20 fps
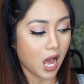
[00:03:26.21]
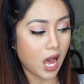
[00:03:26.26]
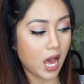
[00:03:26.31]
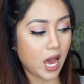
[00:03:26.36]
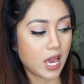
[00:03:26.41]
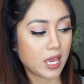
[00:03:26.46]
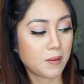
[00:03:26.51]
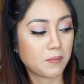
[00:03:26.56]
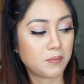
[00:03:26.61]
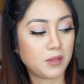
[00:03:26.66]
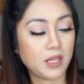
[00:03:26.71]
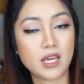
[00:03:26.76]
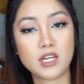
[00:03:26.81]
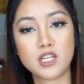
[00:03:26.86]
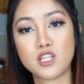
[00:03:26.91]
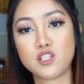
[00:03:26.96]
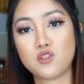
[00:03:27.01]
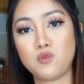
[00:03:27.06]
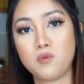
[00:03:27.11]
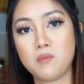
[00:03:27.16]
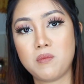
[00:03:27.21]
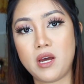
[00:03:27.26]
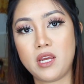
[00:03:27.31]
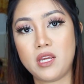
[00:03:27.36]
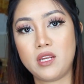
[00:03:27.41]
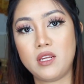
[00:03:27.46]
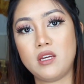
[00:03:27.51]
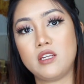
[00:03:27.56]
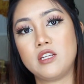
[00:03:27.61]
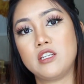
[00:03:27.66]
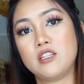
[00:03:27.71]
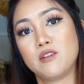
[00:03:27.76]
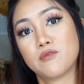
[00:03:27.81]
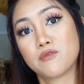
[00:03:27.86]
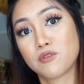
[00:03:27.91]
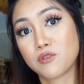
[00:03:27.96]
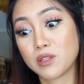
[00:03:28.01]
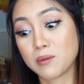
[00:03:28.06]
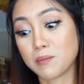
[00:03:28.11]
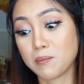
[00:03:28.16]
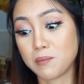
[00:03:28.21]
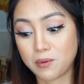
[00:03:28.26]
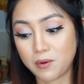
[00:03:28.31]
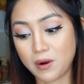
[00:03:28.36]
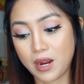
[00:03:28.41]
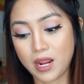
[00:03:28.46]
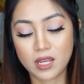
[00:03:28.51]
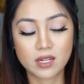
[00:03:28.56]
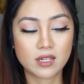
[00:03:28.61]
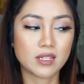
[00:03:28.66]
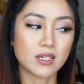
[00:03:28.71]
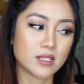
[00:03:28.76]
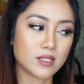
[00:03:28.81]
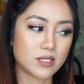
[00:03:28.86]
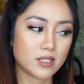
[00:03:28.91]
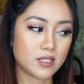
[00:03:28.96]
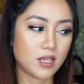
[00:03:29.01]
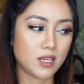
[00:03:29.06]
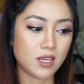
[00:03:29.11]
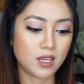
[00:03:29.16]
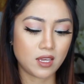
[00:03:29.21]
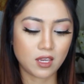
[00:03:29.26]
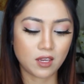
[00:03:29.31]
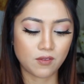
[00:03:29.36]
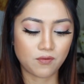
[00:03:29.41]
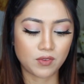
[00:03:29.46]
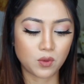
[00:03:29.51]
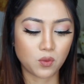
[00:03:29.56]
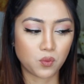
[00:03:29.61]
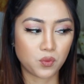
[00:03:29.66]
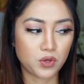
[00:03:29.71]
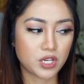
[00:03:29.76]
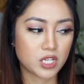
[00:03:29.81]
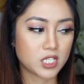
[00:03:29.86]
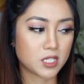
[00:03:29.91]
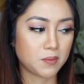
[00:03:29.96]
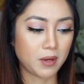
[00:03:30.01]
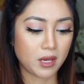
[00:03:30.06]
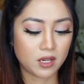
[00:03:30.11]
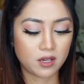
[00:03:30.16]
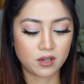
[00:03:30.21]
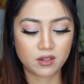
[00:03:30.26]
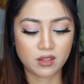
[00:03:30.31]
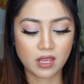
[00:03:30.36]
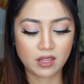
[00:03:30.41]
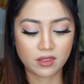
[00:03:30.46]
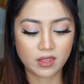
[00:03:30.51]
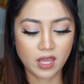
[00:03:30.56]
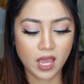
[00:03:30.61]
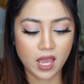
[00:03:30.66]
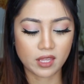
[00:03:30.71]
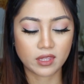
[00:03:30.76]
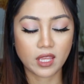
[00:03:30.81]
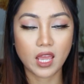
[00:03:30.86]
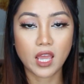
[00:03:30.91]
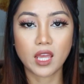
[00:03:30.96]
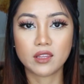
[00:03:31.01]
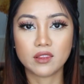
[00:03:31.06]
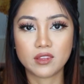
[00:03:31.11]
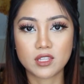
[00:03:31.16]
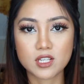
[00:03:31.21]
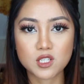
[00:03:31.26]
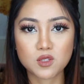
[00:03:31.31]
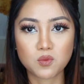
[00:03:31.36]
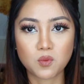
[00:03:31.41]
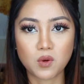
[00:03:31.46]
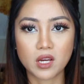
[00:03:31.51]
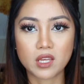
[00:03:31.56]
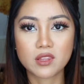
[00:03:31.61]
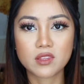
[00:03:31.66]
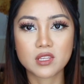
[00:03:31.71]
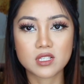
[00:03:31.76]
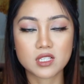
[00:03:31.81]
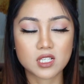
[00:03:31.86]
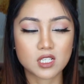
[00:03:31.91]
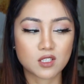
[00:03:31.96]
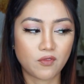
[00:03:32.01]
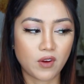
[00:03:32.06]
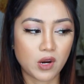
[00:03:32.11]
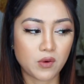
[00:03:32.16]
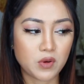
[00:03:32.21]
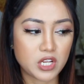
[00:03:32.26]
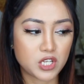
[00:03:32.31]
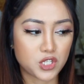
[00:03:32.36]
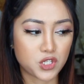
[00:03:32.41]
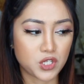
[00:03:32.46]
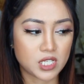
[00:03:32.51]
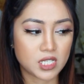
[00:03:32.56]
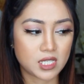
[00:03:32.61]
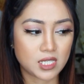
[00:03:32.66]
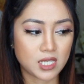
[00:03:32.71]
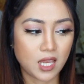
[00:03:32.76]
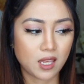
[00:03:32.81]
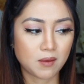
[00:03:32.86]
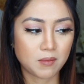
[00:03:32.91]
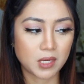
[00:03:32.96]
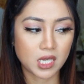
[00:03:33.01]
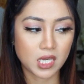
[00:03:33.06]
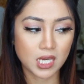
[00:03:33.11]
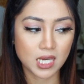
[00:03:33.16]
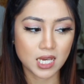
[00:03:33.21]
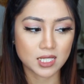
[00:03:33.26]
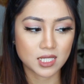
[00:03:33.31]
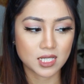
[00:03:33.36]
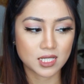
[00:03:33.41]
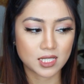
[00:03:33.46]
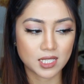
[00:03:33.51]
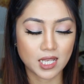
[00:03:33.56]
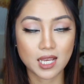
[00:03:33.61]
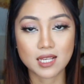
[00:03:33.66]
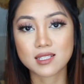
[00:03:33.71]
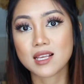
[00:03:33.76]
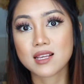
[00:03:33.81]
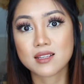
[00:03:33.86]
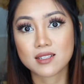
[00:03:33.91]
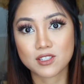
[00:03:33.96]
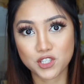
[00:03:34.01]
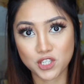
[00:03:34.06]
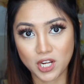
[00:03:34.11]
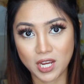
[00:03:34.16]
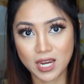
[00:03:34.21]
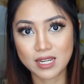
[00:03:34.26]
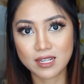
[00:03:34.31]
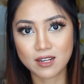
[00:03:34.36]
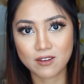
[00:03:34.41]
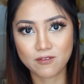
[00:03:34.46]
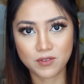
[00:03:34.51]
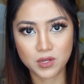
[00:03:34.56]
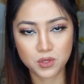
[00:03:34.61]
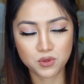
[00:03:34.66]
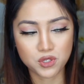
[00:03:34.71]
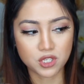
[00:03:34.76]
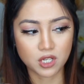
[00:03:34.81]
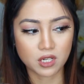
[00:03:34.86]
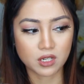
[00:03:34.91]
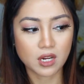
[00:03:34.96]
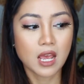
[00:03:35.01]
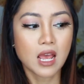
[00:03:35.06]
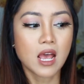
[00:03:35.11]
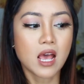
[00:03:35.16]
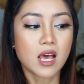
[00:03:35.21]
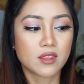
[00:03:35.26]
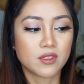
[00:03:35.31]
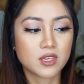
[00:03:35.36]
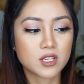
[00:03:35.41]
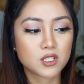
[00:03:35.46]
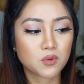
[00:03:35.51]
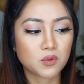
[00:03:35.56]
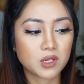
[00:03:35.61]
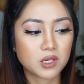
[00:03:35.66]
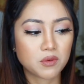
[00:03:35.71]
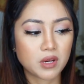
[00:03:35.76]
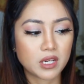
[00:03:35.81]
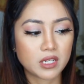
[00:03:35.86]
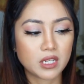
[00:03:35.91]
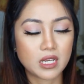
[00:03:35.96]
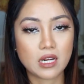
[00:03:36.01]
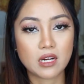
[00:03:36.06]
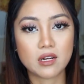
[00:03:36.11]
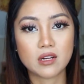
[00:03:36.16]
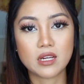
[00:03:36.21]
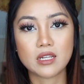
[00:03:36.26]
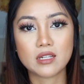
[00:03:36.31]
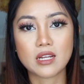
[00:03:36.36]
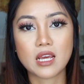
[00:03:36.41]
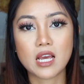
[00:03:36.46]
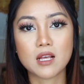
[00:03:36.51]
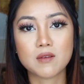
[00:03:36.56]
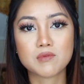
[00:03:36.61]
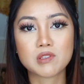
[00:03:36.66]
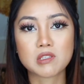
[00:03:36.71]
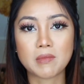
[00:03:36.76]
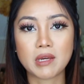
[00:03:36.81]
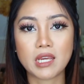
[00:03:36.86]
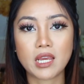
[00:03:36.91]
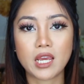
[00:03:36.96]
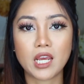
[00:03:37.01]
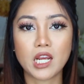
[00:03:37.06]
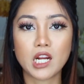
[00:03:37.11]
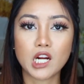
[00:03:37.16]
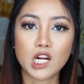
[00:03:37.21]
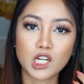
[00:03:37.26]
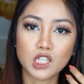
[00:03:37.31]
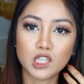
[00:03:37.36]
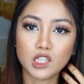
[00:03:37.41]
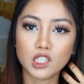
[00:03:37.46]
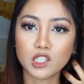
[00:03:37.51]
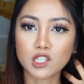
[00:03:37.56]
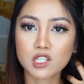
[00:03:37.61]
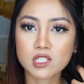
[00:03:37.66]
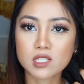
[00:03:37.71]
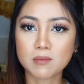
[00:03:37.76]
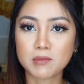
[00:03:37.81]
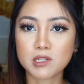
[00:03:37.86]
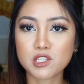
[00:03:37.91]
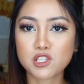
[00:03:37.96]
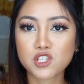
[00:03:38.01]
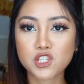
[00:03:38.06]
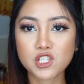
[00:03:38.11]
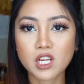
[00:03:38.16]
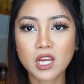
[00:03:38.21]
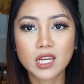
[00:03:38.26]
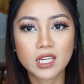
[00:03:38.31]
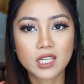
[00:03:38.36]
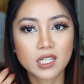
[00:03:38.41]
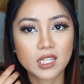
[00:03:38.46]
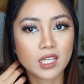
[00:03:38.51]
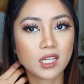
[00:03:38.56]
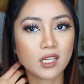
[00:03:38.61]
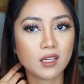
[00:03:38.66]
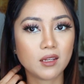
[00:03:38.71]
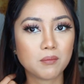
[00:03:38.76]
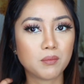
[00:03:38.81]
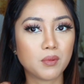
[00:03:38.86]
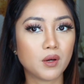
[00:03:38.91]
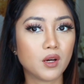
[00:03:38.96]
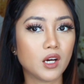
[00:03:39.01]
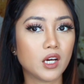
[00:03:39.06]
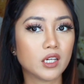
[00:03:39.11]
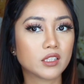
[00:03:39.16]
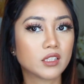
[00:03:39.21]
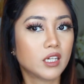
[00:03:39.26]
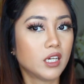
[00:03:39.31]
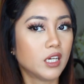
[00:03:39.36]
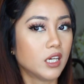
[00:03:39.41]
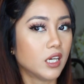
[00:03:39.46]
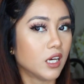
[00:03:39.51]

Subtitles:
I am planning to buy a different brand and see if it works better than that. And this is very interesting because it says Shine Infusion. This one right here, it helps my hair looks a bit shiny, but